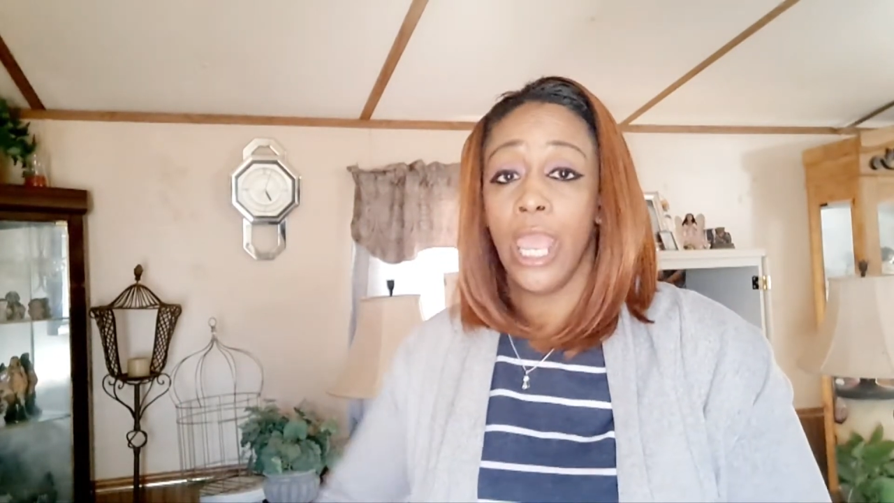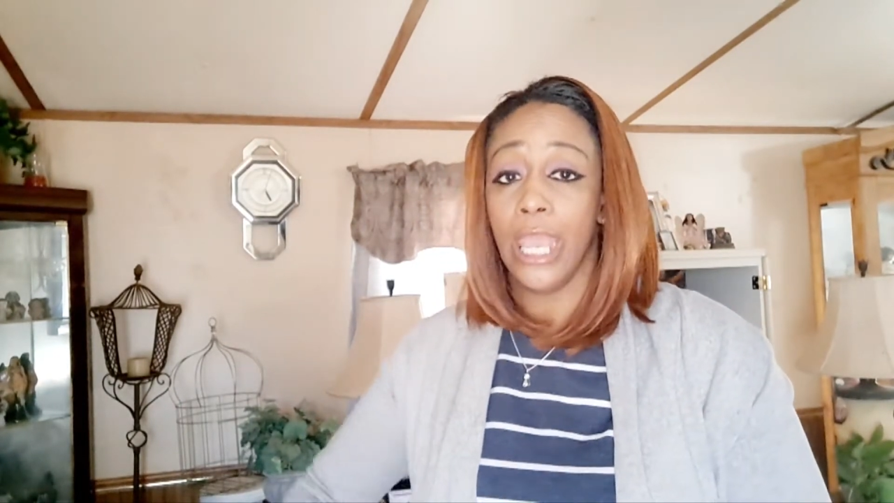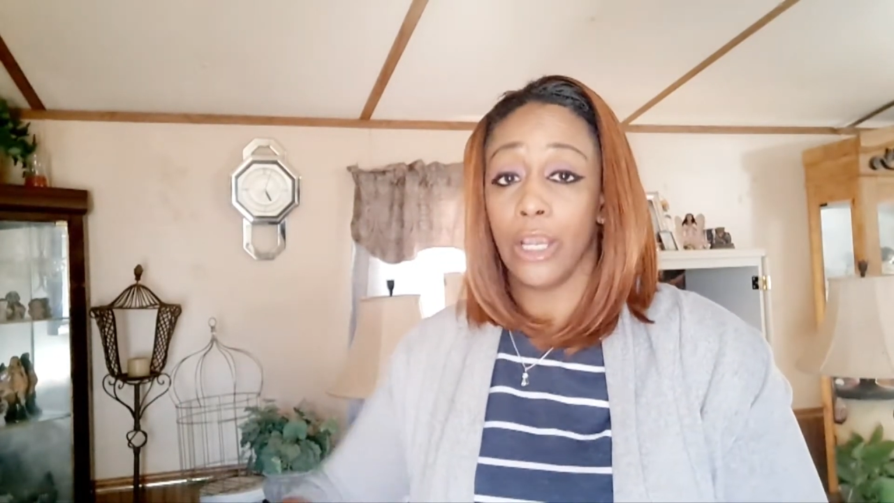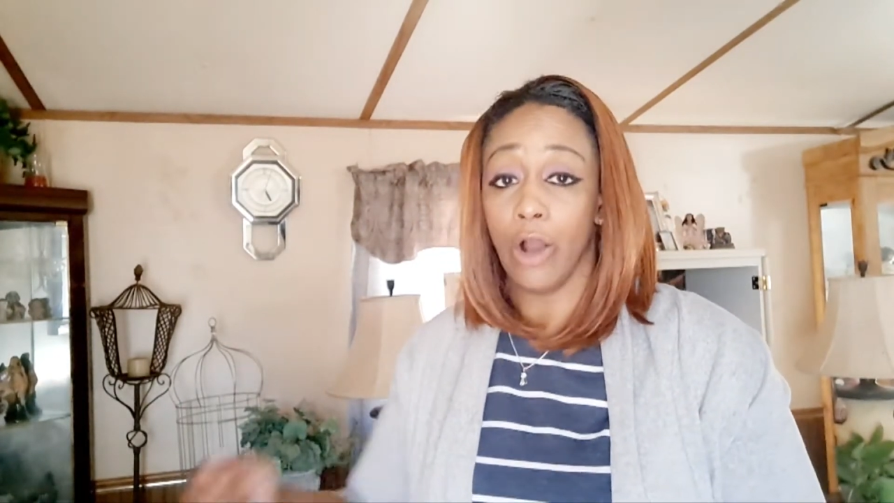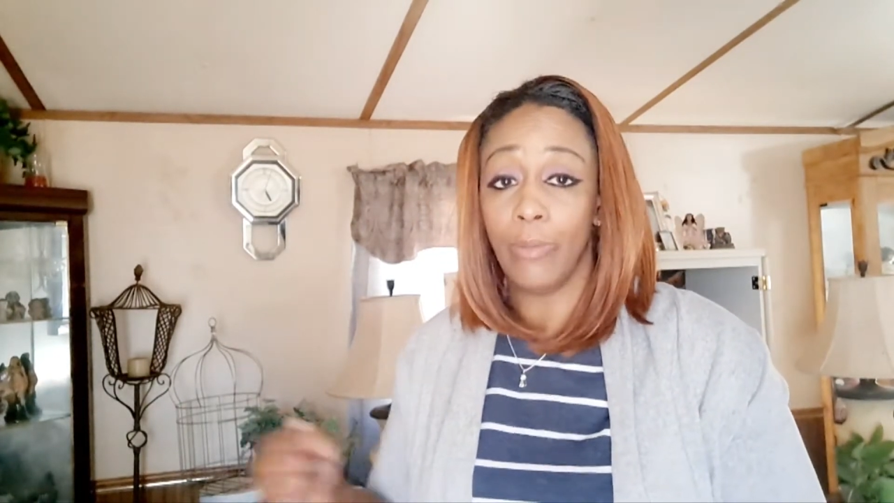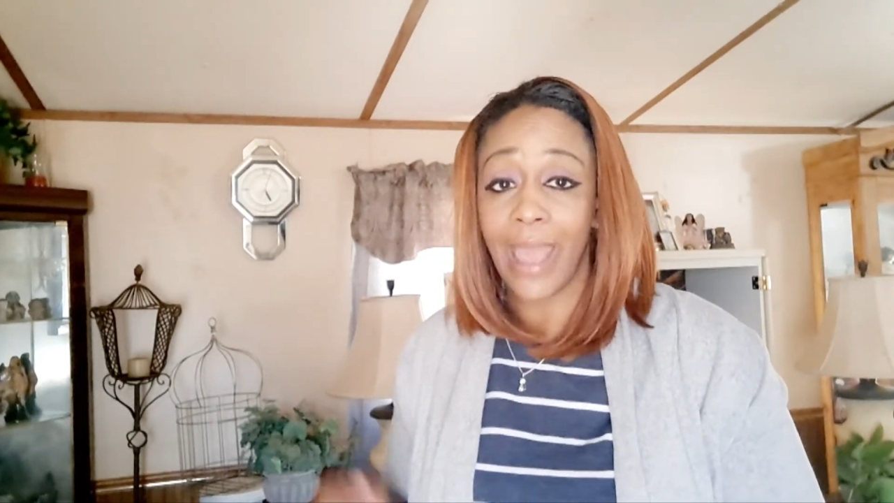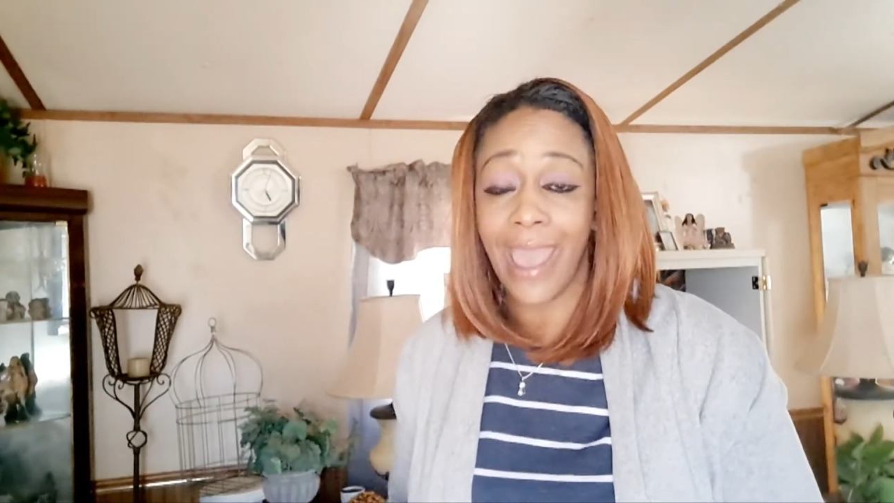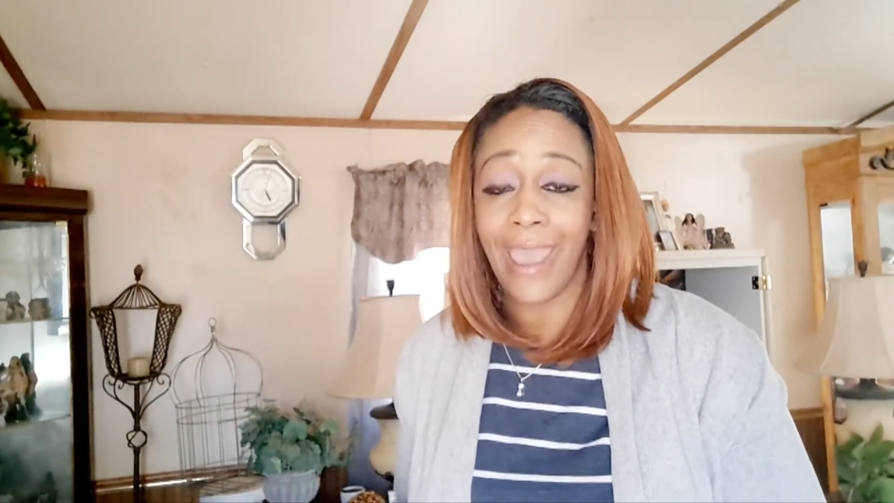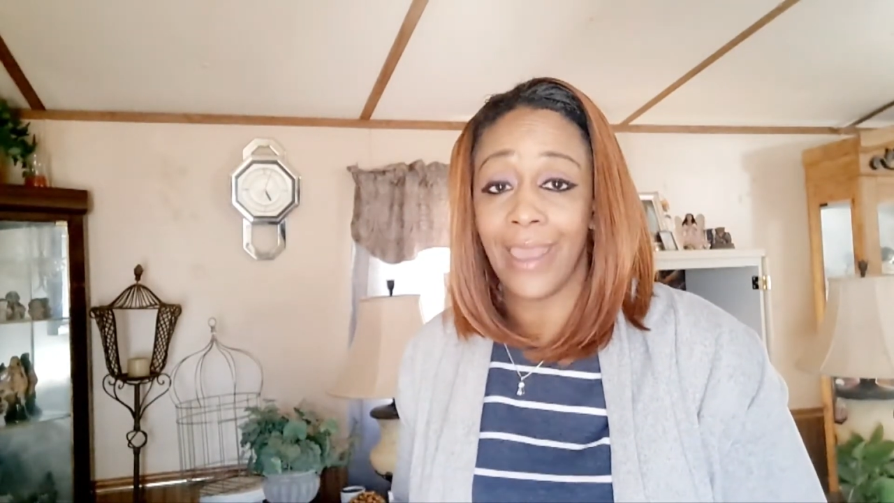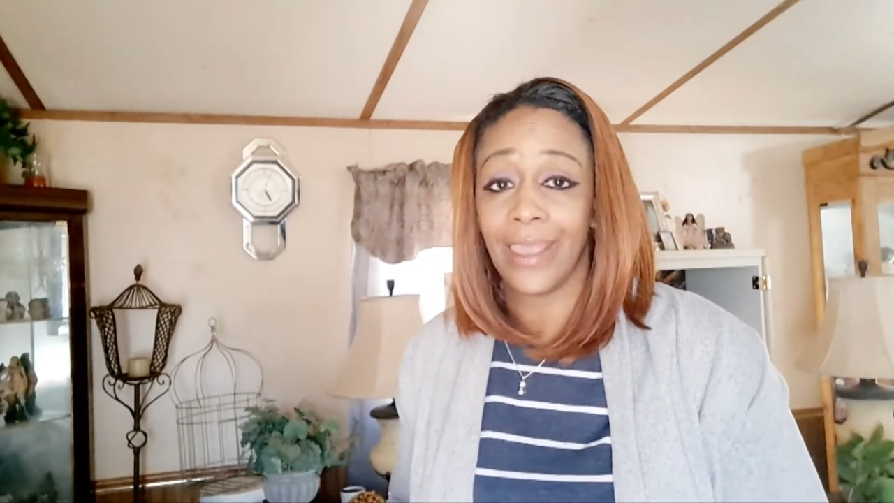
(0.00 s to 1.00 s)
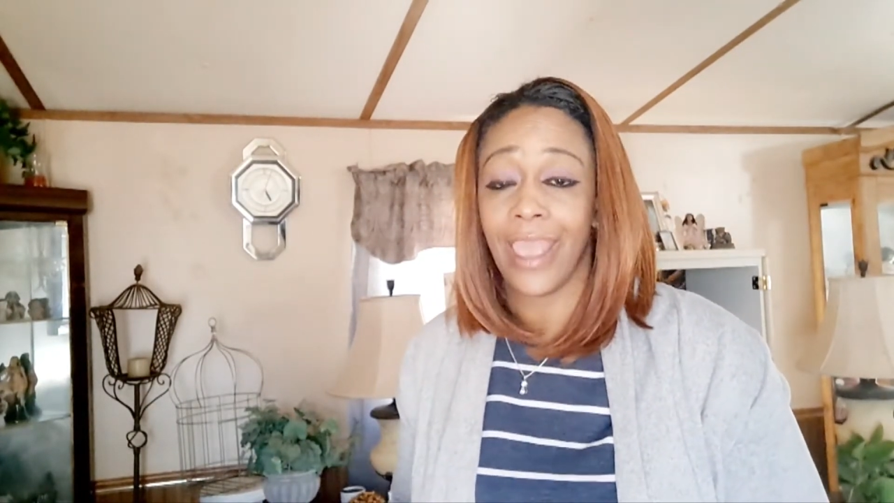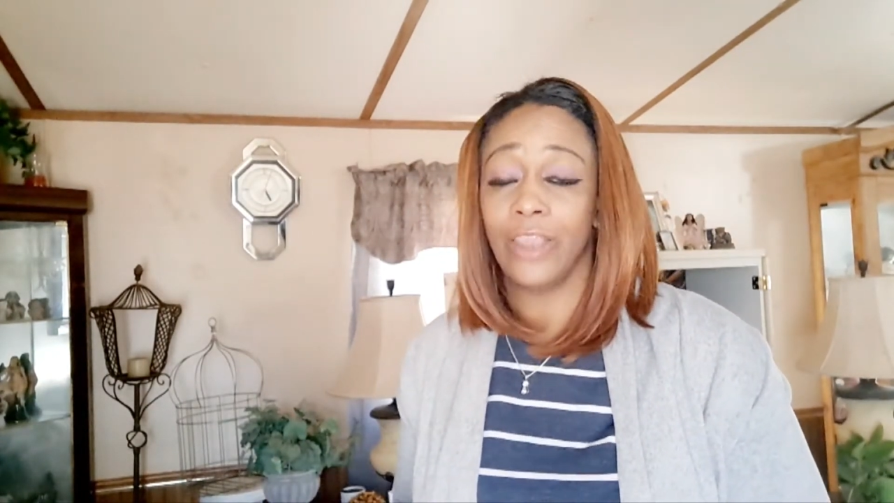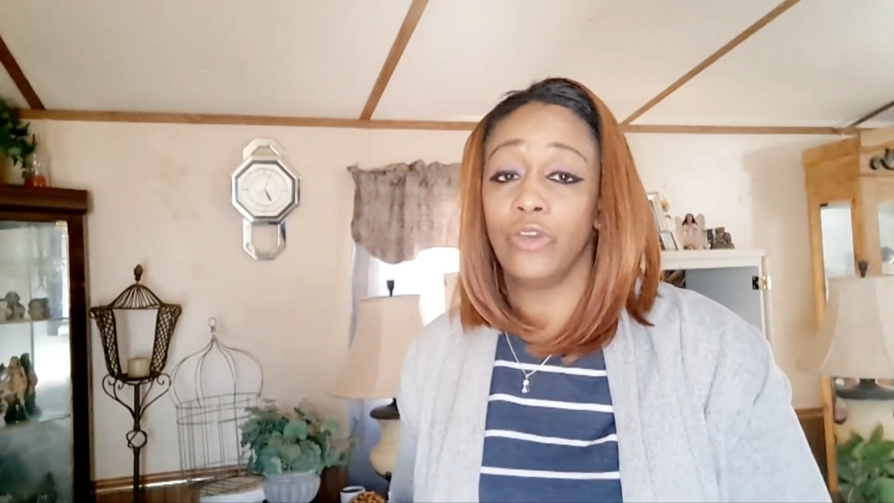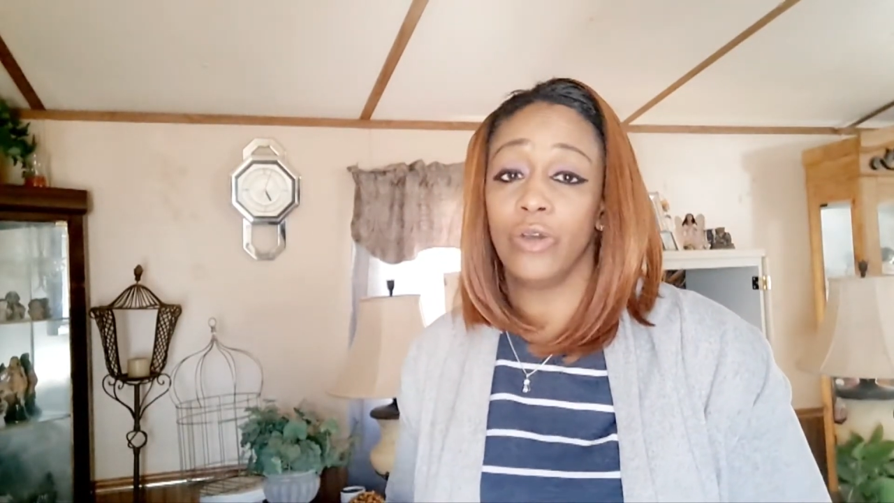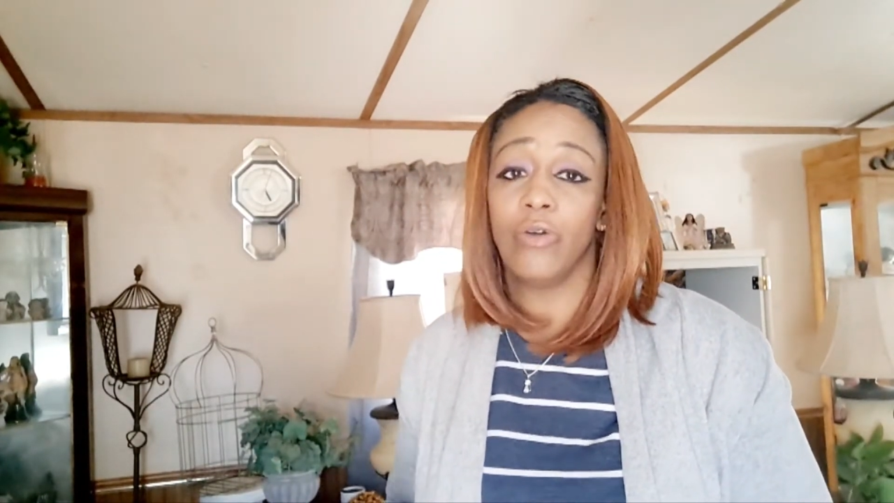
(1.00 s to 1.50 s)
and go back,
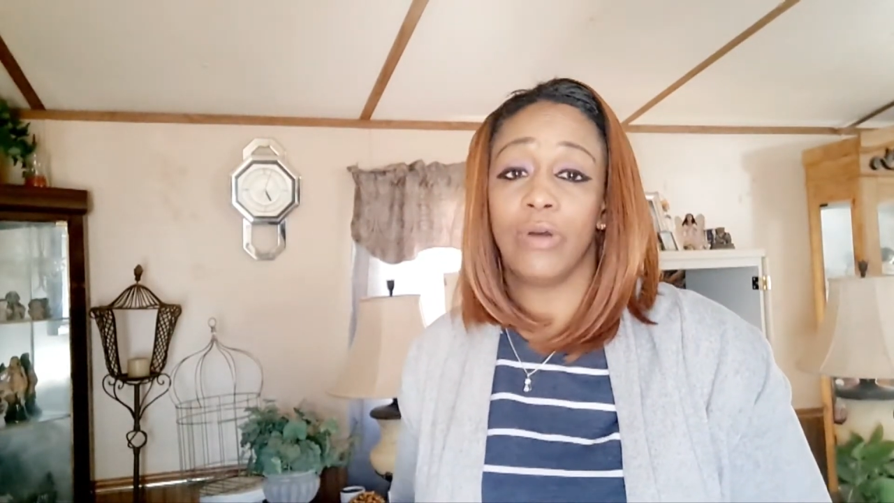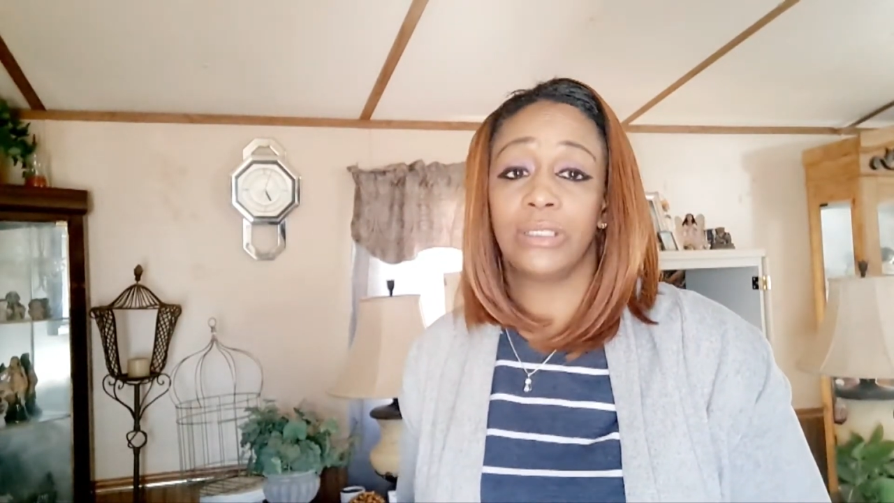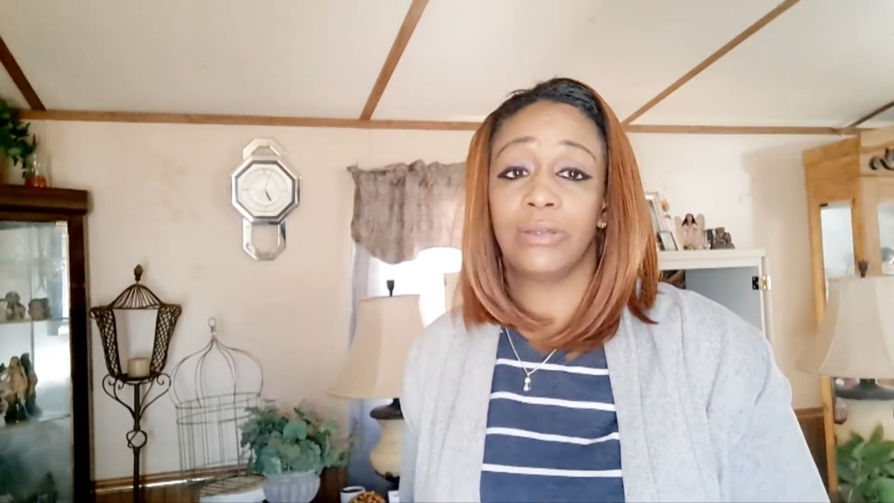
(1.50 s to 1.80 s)
and you're going